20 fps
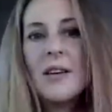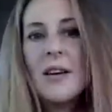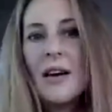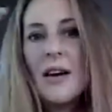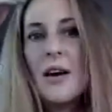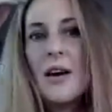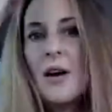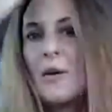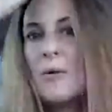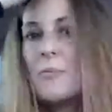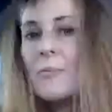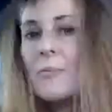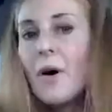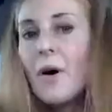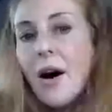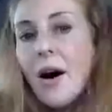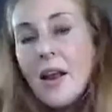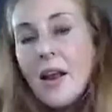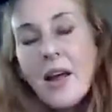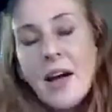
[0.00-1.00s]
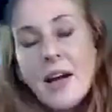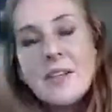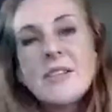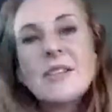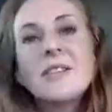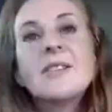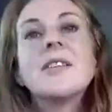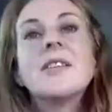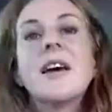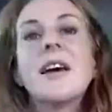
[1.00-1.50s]
I like
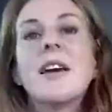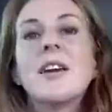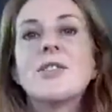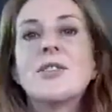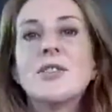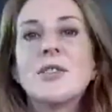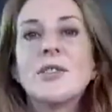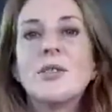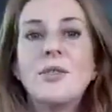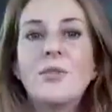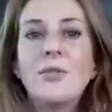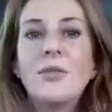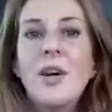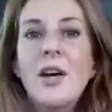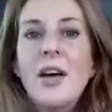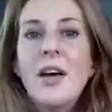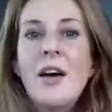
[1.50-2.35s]
to say to